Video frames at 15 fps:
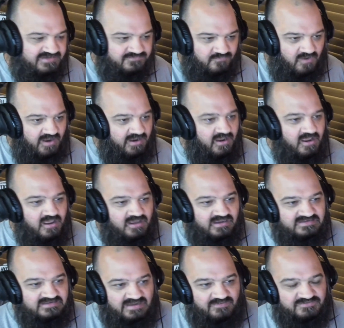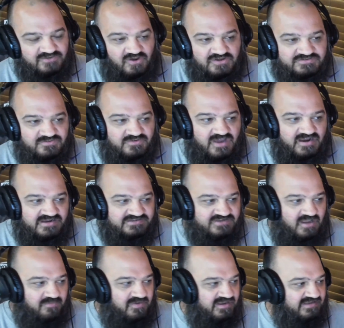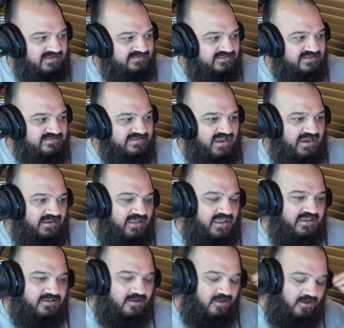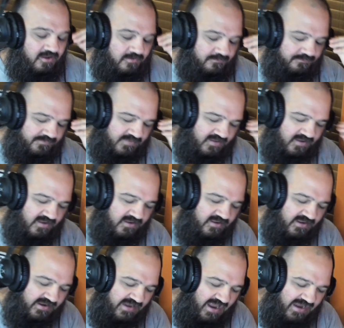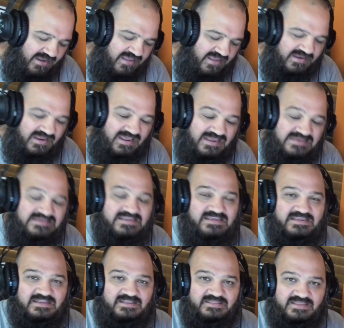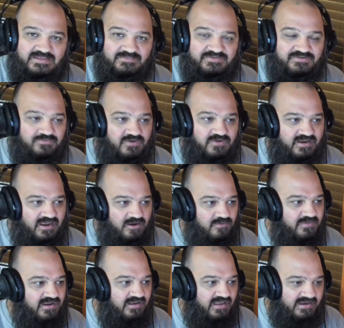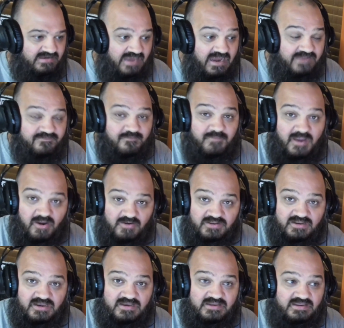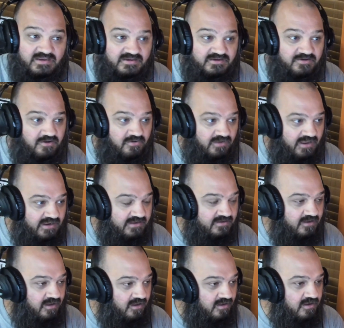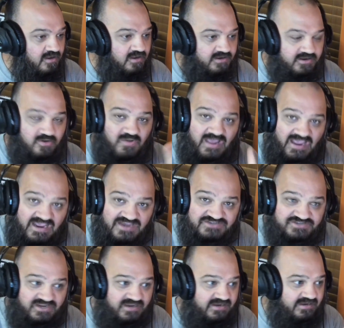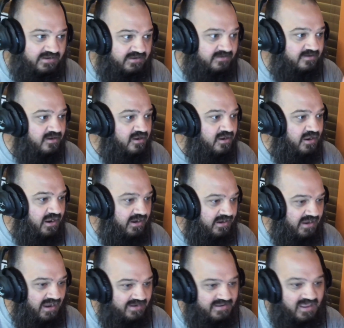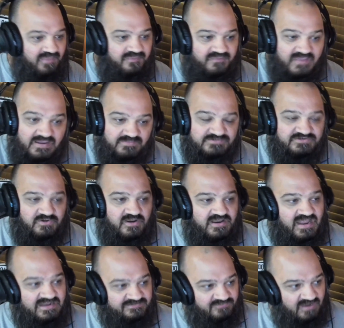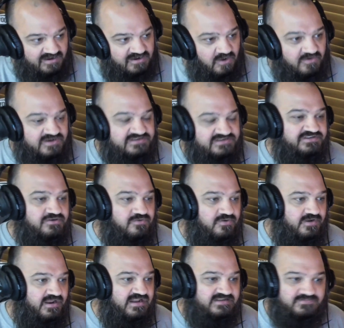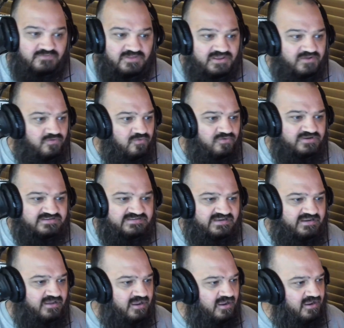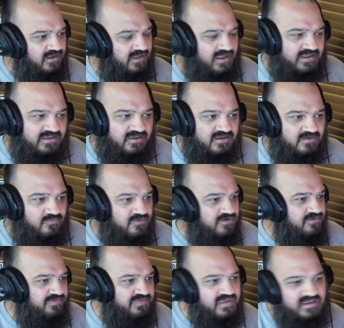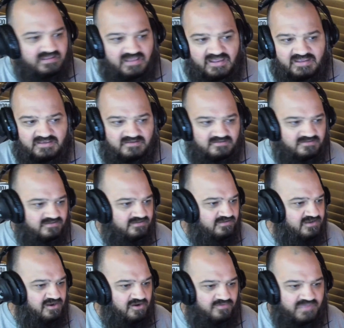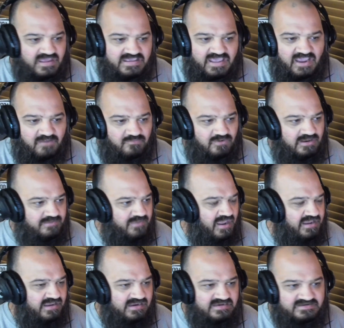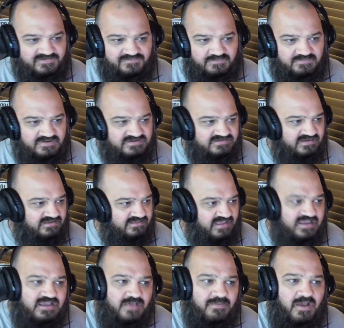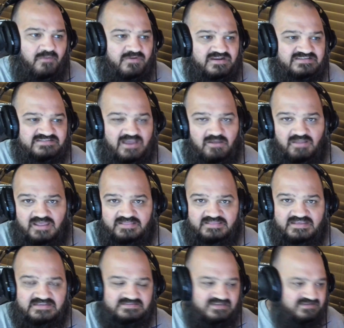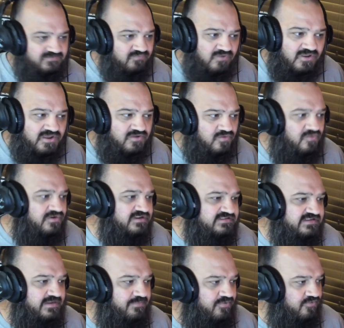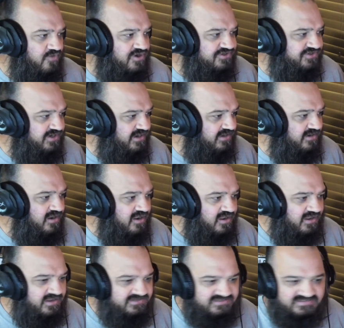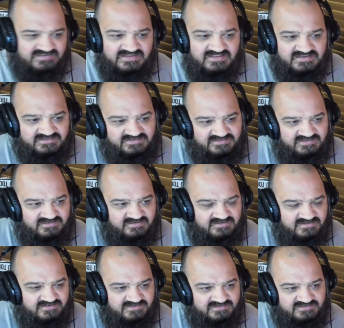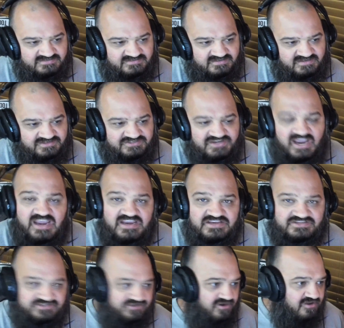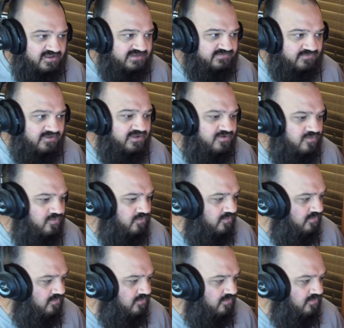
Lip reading: right, because I was also kind of shocked because this had it had an Indian theme to it, and I don't mean like Native American Indian, Asia Indian, and it had that theme to it, and that's what I noticed too, and it's really cool to see, when you think they can't really make any different music, they come out with a sound like this. It's really cool to see the progression and just see the change. It's really cool.